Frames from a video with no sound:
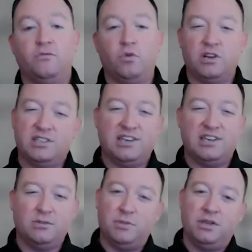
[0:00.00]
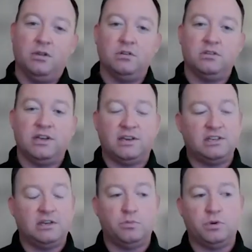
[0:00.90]
of what a salesman looks like, a
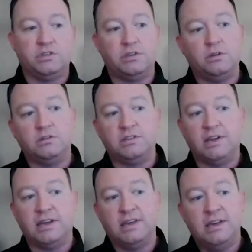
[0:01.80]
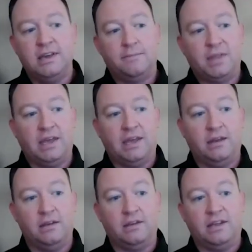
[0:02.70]
salesperson looks like.
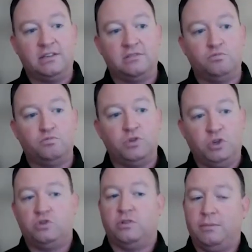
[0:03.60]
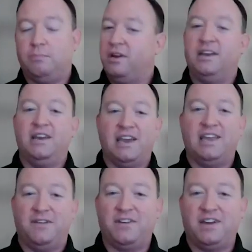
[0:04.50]
And it's usually pretty
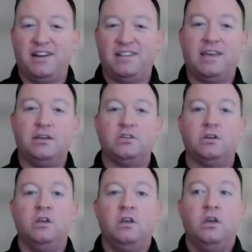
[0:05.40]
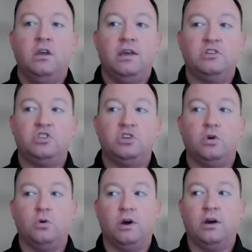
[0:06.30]
negative connotation. And
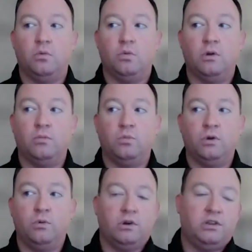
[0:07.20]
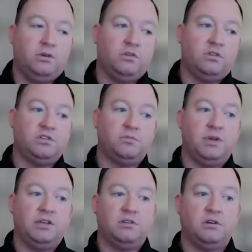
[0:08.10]
so, what we want to do is just
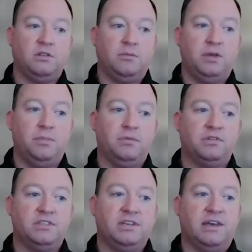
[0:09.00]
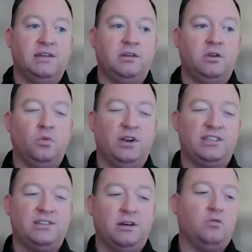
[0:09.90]
make sure that people see that, when
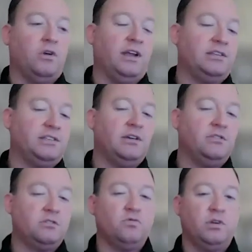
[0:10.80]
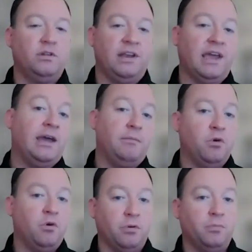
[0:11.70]
it's done right, sales is really an
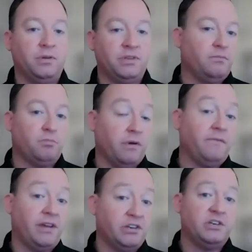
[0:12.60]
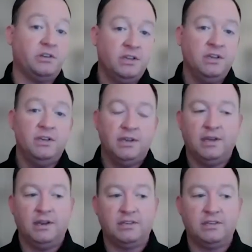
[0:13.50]
admirable profession
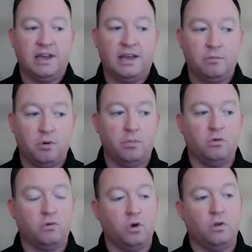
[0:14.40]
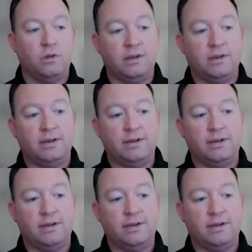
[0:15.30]
and it's an admirable role. And